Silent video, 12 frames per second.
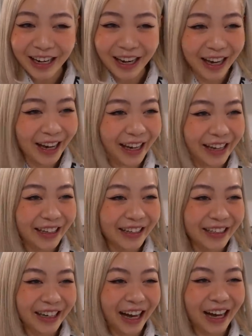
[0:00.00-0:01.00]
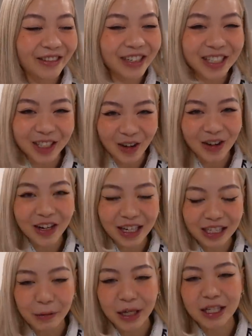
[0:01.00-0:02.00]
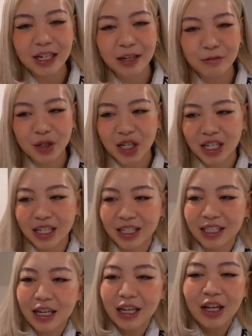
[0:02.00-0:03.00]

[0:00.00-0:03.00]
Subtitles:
Like, I was so not expecting it because